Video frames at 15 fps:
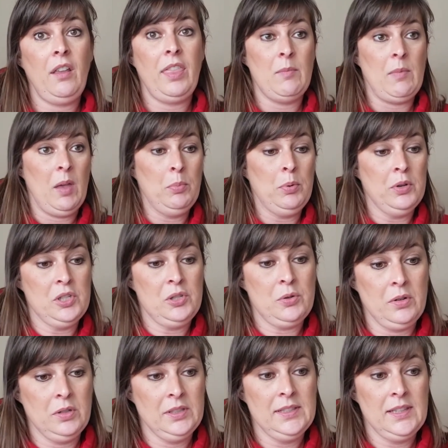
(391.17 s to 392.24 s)
They might push
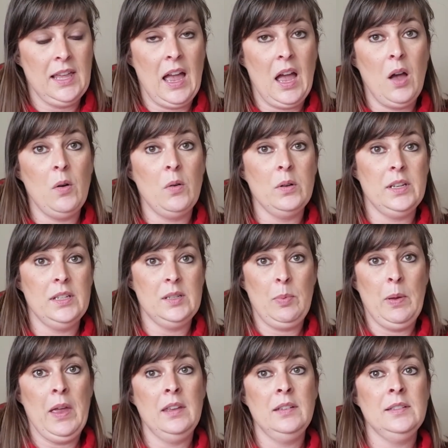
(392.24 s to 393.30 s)
towards the out. It
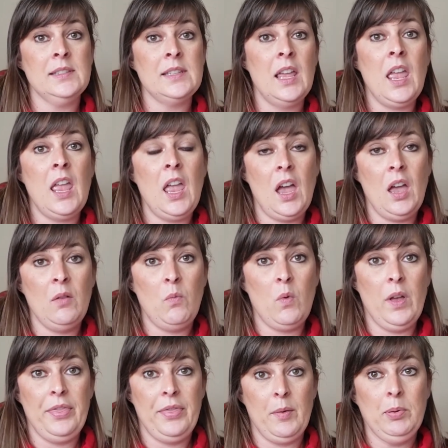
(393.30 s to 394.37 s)
depends on
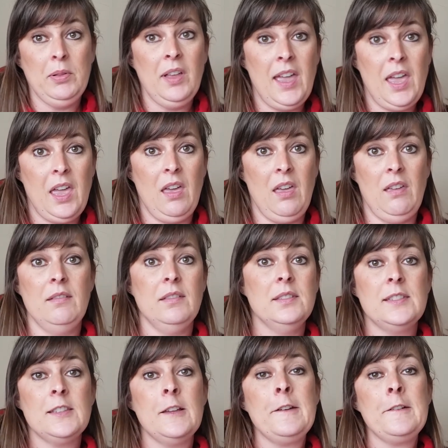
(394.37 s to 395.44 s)
what the play
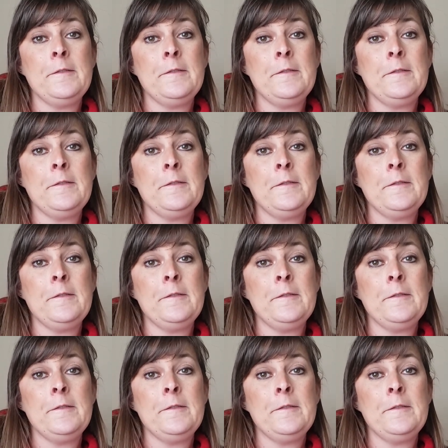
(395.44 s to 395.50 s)
is,